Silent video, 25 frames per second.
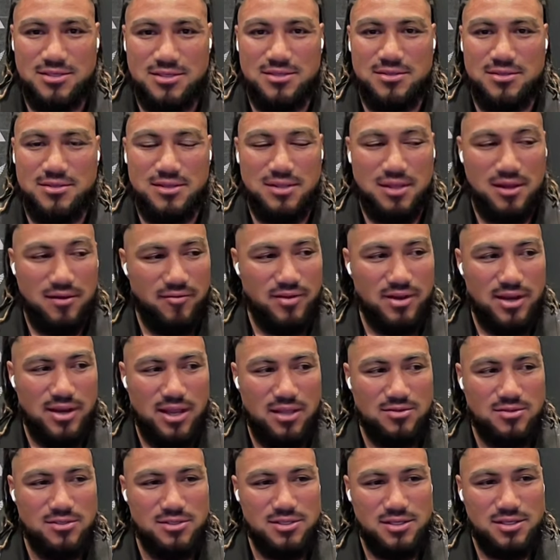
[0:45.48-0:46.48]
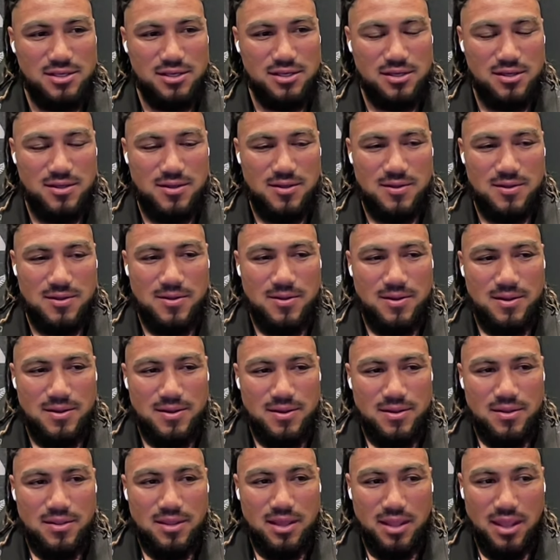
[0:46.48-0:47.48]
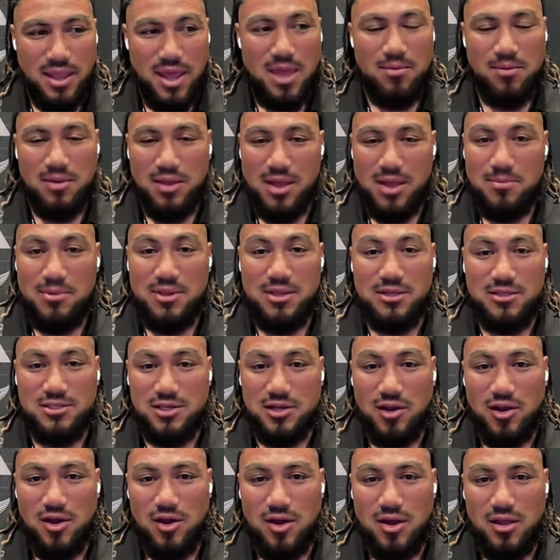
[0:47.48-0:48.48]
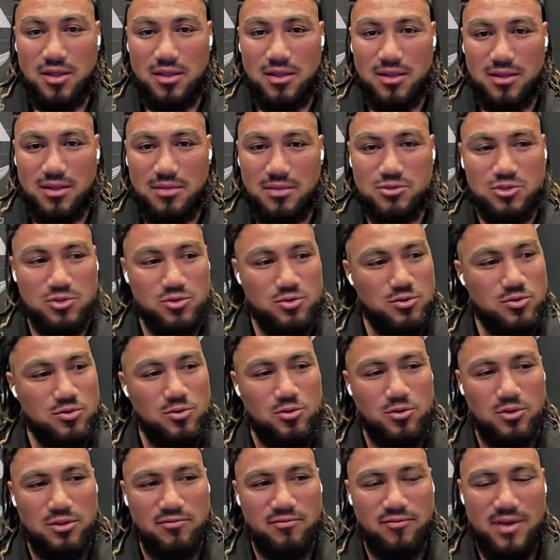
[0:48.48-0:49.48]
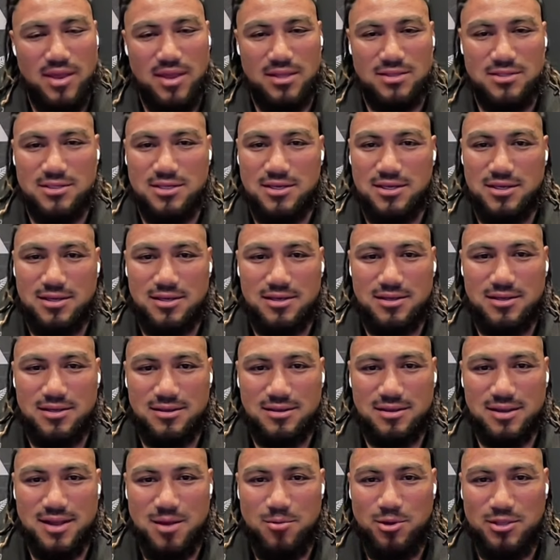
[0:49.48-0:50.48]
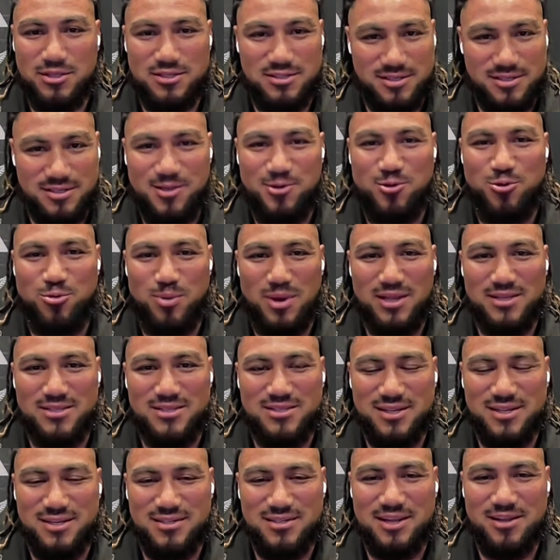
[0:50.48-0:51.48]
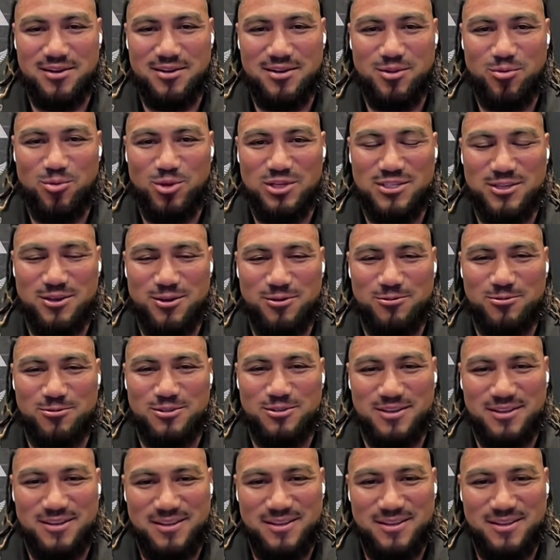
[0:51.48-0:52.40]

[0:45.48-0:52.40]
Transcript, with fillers: they've announced the the game coming in July, I'm sure all the fans here can't wait to see the All Blacks touchdown on the West Coast.